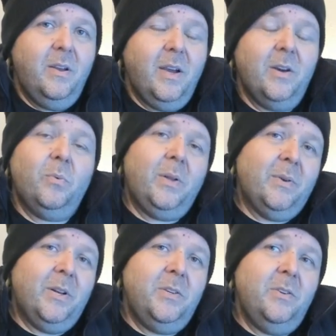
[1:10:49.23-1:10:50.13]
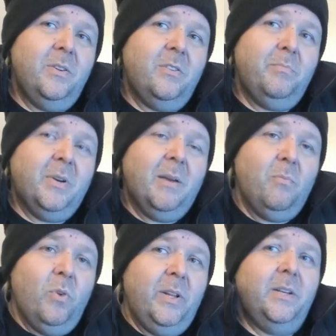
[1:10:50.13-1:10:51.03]
I don't really want to do this, but I'm
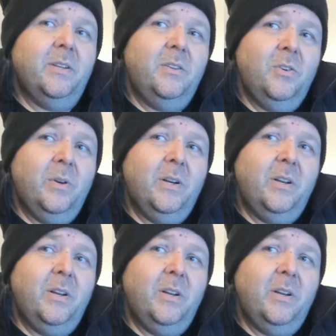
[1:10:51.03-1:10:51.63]
willing to do it